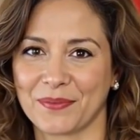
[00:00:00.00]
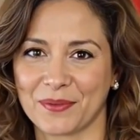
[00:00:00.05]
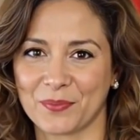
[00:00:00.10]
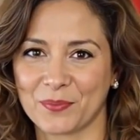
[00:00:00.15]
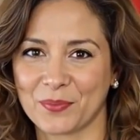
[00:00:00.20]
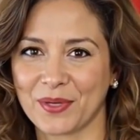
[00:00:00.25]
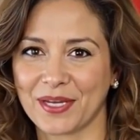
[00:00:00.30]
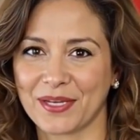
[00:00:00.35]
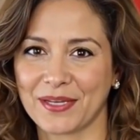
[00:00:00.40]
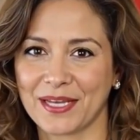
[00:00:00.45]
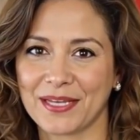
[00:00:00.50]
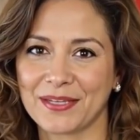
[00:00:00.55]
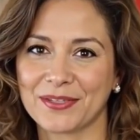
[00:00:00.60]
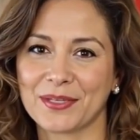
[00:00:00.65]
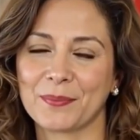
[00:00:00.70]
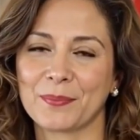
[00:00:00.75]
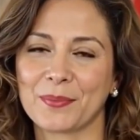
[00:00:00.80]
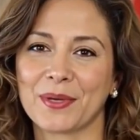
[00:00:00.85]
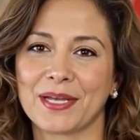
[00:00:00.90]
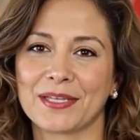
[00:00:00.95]
We elect
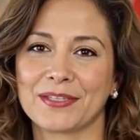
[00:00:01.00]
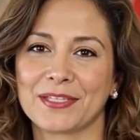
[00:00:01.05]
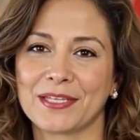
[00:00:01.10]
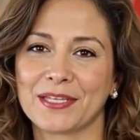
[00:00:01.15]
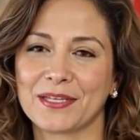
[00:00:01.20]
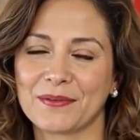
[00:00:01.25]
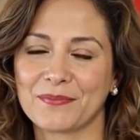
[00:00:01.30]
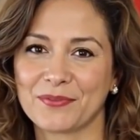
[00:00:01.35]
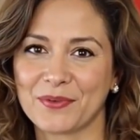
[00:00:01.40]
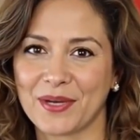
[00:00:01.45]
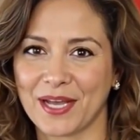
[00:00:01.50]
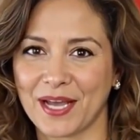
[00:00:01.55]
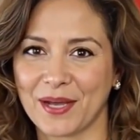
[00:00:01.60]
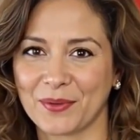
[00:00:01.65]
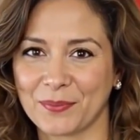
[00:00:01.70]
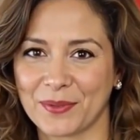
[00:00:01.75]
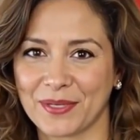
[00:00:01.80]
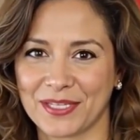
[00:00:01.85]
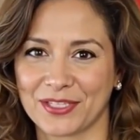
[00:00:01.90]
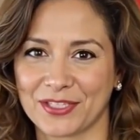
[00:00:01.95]
a president for how
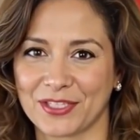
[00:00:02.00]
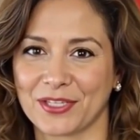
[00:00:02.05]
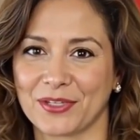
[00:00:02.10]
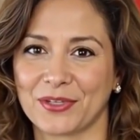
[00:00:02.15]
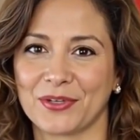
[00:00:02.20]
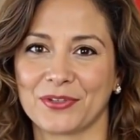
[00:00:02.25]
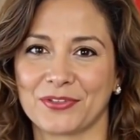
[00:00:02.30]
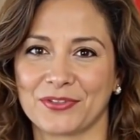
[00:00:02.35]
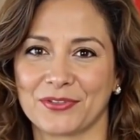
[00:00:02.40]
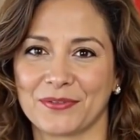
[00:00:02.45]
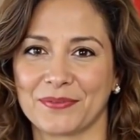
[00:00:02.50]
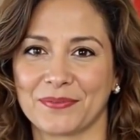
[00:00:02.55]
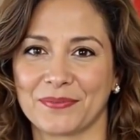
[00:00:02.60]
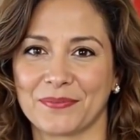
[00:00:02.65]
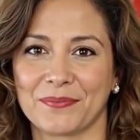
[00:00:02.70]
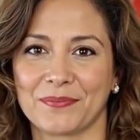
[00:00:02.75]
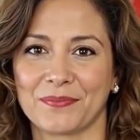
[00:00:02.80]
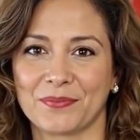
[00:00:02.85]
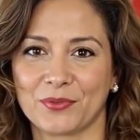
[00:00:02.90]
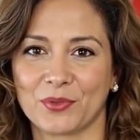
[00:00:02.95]
many years?
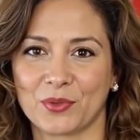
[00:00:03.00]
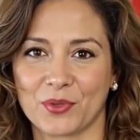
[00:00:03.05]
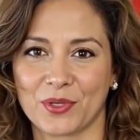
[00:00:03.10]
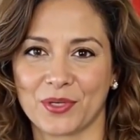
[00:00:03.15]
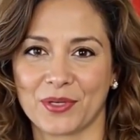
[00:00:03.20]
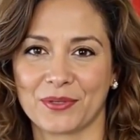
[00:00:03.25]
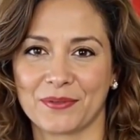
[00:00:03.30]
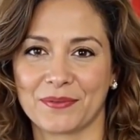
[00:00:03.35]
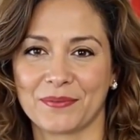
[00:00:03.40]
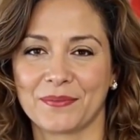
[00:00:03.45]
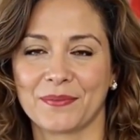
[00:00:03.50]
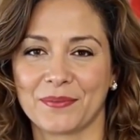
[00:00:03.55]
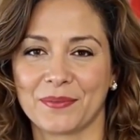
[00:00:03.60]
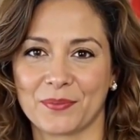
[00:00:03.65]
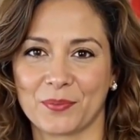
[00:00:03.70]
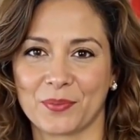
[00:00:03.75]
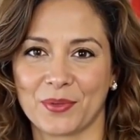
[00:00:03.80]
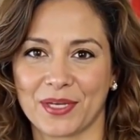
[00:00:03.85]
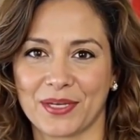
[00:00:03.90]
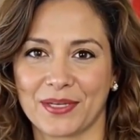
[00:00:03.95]
4.
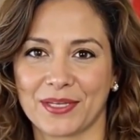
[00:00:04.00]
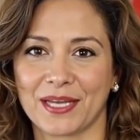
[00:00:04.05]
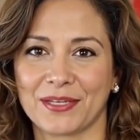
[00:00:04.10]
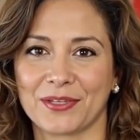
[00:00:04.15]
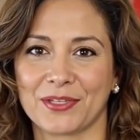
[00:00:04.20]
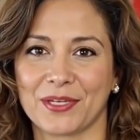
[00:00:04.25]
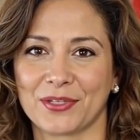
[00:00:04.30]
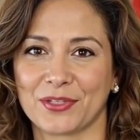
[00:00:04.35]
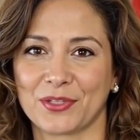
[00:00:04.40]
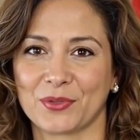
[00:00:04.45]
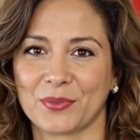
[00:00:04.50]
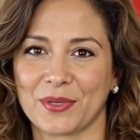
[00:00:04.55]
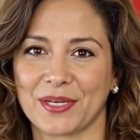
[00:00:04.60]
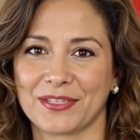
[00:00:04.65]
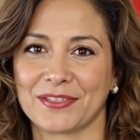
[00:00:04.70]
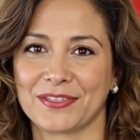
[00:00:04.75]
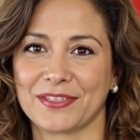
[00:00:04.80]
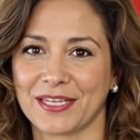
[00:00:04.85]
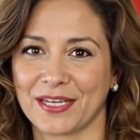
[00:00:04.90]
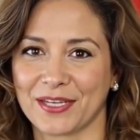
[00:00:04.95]
We elect a
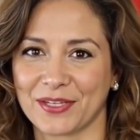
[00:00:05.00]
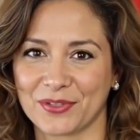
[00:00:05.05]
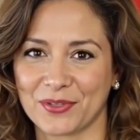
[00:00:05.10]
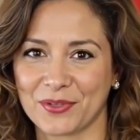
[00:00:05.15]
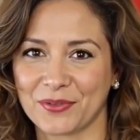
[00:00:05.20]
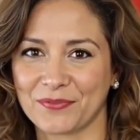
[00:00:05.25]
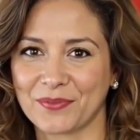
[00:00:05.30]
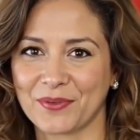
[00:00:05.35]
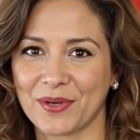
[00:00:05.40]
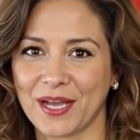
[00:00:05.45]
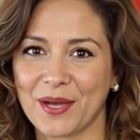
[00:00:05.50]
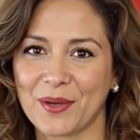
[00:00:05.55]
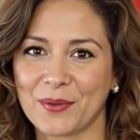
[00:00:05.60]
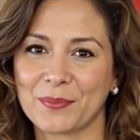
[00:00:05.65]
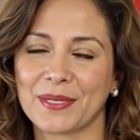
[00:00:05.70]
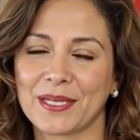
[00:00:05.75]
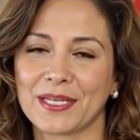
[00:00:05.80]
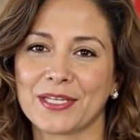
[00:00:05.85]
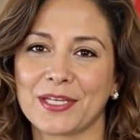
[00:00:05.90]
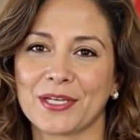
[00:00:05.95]
U.S. senator for how
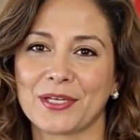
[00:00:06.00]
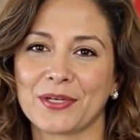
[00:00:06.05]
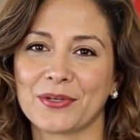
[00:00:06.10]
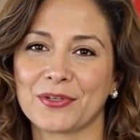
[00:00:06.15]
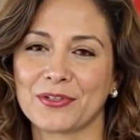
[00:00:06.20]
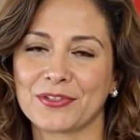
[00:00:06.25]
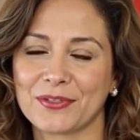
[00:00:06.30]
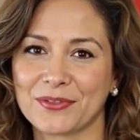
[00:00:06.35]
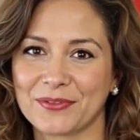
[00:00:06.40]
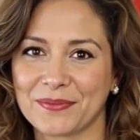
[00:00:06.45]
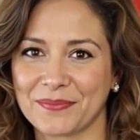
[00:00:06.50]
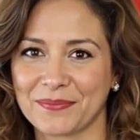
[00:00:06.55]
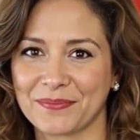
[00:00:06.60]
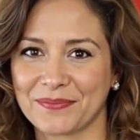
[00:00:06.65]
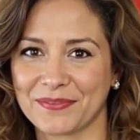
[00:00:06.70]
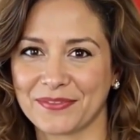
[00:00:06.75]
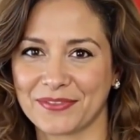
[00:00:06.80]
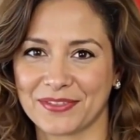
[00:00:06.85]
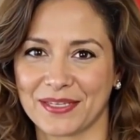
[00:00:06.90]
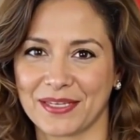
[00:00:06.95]
many years?
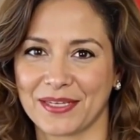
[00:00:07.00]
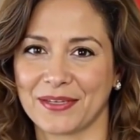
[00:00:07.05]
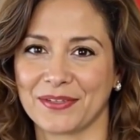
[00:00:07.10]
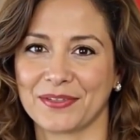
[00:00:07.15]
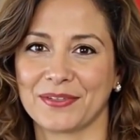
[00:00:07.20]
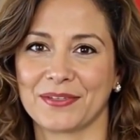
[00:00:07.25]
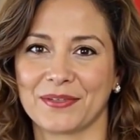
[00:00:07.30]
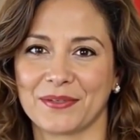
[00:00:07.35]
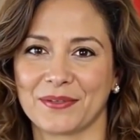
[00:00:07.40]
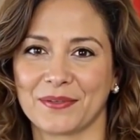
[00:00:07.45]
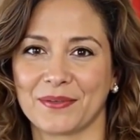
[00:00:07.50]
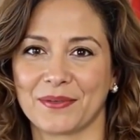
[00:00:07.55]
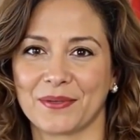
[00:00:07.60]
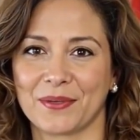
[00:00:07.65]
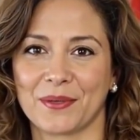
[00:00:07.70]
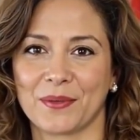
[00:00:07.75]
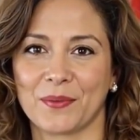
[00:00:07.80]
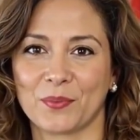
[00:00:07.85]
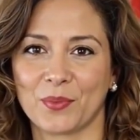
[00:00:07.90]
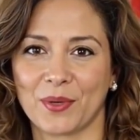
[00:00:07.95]
6.
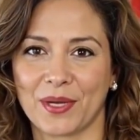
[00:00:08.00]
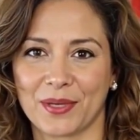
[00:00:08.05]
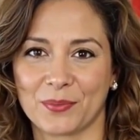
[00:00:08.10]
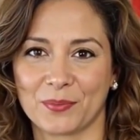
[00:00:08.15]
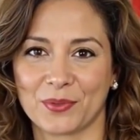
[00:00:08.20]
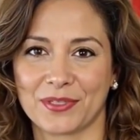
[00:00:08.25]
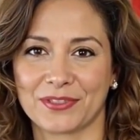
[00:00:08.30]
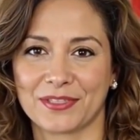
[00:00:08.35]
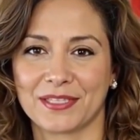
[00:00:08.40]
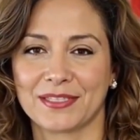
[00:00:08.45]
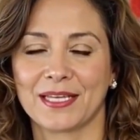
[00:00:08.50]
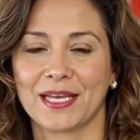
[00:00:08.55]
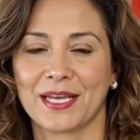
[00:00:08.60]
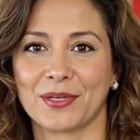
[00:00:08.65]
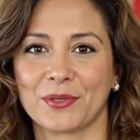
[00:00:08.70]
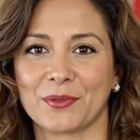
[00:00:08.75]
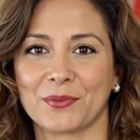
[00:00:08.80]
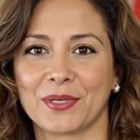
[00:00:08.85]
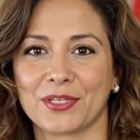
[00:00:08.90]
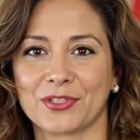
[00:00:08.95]
When was the
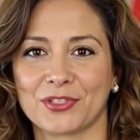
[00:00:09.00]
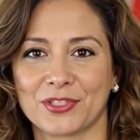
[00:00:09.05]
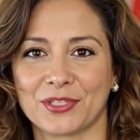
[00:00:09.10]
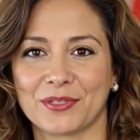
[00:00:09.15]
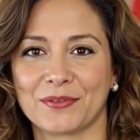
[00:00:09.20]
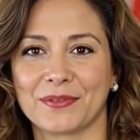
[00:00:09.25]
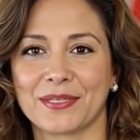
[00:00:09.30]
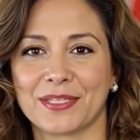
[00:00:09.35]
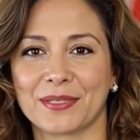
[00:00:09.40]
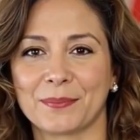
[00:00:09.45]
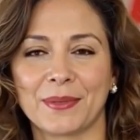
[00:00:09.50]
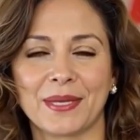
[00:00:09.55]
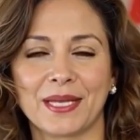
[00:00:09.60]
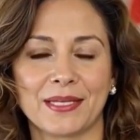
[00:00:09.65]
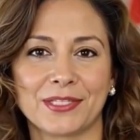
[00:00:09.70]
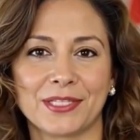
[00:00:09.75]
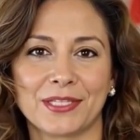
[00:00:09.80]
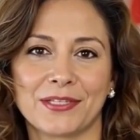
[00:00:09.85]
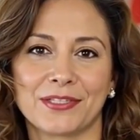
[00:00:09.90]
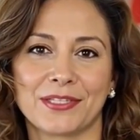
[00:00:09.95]
Declaration of
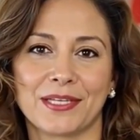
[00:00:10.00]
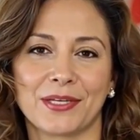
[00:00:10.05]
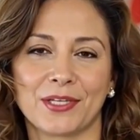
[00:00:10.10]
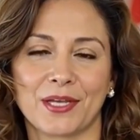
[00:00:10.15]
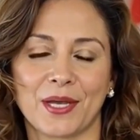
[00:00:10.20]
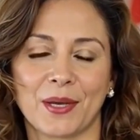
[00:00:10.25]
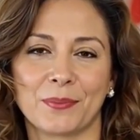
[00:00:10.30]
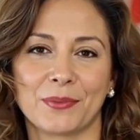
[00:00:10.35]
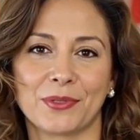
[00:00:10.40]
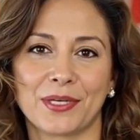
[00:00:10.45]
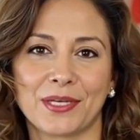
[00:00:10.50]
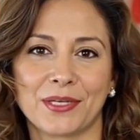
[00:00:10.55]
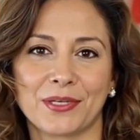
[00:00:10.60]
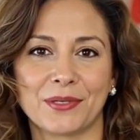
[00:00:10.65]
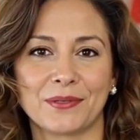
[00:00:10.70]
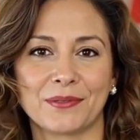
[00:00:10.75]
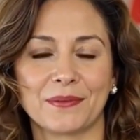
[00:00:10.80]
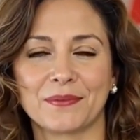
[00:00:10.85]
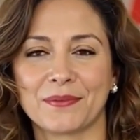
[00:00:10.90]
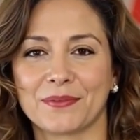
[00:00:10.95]
Independence adopted?
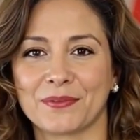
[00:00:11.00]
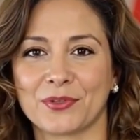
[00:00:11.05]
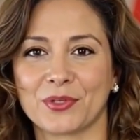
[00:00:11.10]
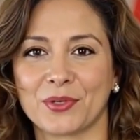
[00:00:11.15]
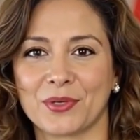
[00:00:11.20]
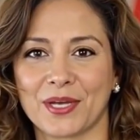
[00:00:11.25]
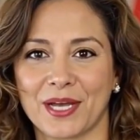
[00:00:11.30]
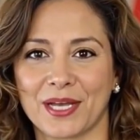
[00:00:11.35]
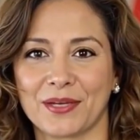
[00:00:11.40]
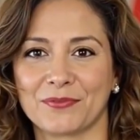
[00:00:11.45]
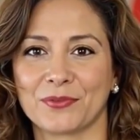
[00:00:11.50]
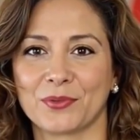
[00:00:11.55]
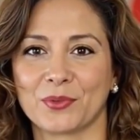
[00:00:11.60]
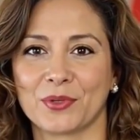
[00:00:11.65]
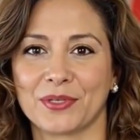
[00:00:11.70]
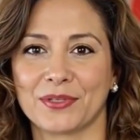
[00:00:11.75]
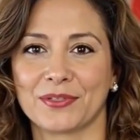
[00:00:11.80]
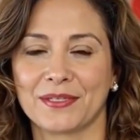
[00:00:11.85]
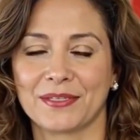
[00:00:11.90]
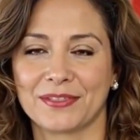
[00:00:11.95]
July 4,
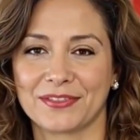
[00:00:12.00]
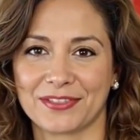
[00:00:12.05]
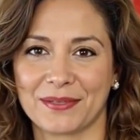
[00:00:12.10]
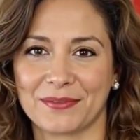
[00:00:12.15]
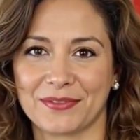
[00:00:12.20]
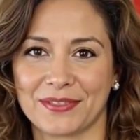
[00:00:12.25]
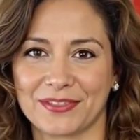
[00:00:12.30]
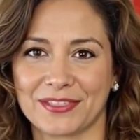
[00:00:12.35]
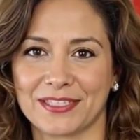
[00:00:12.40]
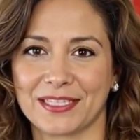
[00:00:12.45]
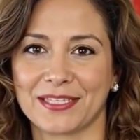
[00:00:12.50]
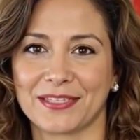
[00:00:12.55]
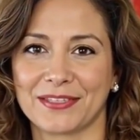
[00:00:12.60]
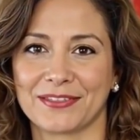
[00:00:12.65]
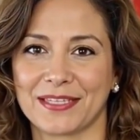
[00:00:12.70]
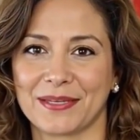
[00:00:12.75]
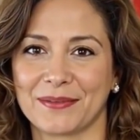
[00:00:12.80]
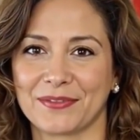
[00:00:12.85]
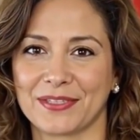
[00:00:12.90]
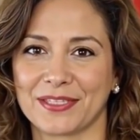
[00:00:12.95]

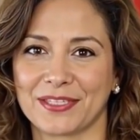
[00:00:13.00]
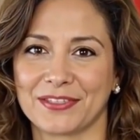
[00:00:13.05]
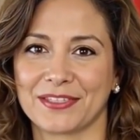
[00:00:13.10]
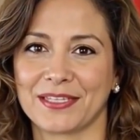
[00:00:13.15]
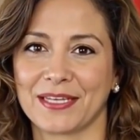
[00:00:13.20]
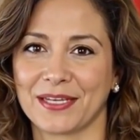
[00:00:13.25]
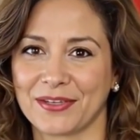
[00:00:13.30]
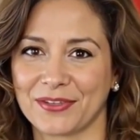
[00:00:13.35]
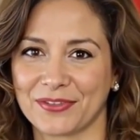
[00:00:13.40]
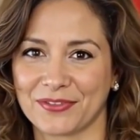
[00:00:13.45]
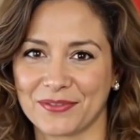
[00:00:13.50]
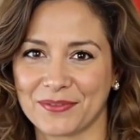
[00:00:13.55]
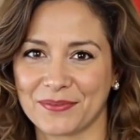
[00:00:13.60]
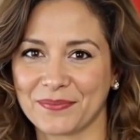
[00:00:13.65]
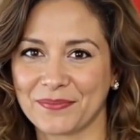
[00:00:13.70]
1776.